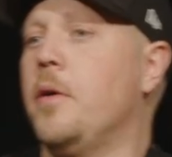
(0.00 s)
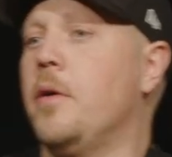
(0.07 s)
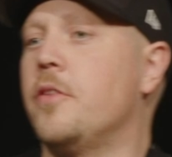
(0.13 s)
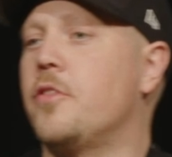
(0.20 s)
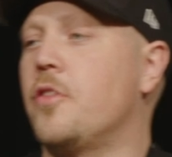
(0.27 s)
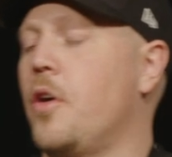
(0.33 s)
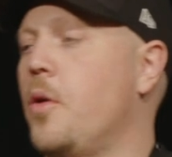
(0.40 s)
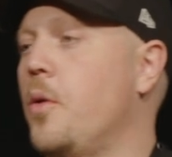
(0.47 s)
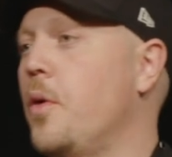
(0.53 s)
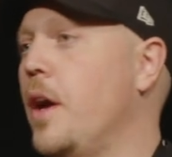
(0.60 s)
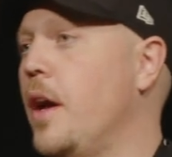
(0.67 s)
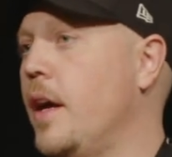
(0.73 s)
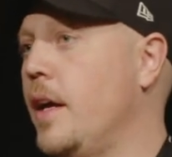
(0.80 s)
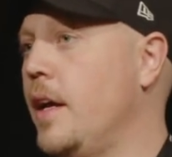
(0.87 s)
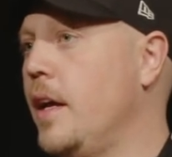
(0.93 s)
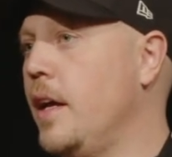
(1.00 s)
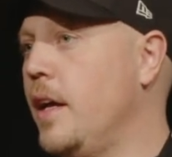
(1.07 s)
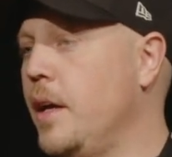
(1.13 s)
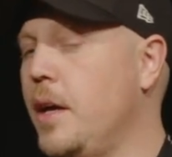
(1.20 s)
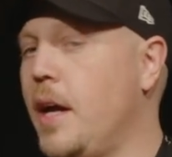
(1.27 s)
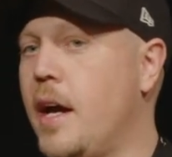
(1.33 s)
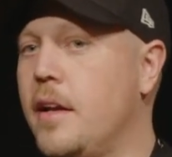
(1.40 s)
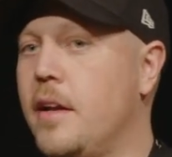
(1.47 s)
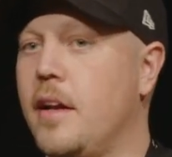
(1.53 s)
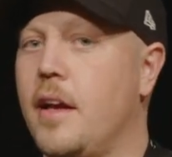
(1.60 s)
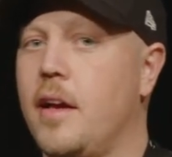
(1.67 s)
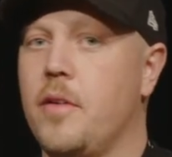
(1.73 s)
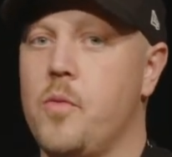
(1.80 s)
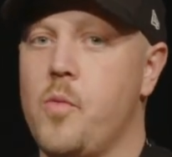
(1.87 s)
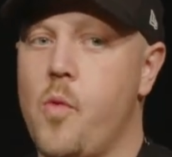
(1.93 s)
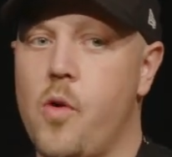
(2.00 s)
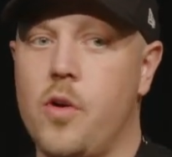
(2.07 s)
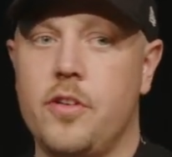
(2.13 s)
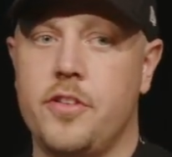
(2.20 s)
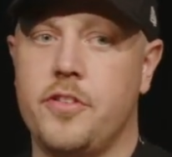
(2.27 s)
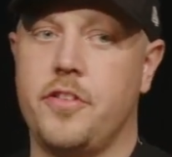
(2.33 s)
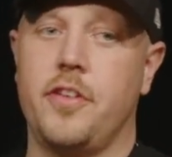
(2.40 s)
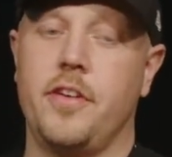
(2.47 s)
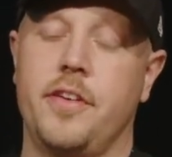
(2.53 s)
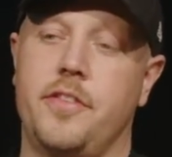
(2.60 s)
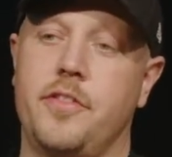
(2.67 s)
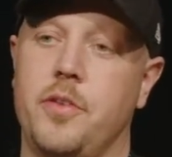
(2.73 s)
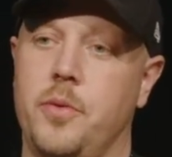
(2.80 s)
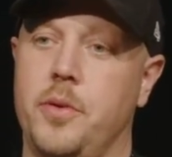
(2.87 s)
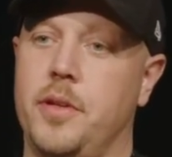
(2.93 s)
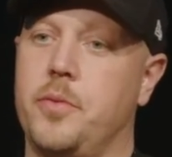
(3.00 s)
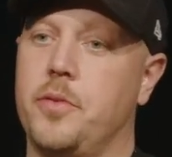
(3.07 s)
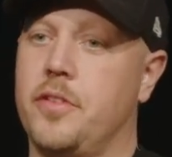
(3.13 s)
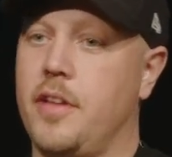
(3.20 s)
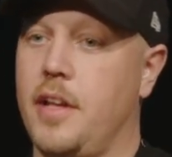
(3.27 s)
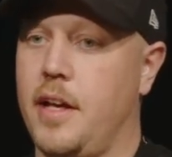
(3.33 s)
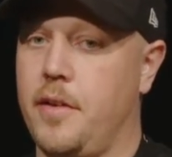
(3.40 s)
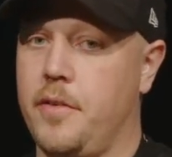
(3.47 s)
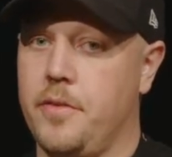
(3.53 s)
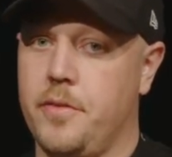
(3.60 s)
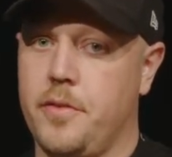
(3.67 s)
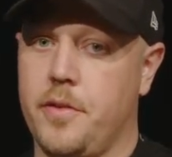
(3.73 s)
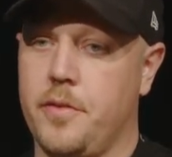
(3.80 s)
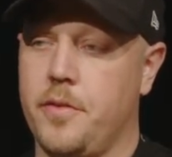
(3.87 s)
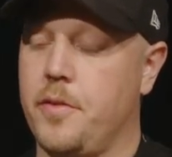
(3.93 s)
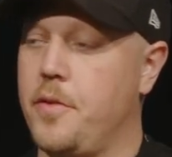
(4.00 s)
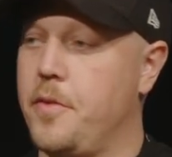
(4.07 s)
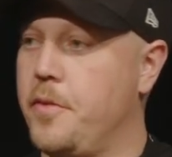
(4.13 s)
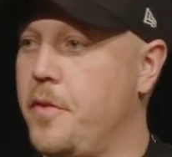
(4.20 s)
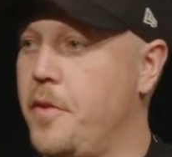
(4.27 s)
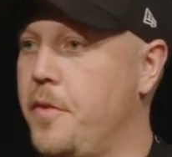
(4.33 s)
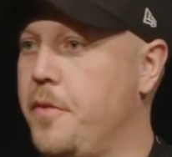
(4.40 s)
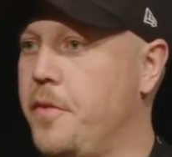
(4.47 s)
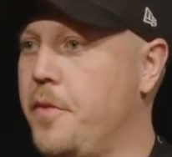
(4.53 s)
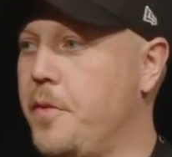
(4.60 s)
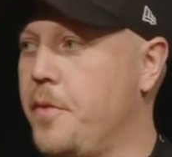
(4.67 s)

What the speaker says: So he had a lot of wars, so it was a lot of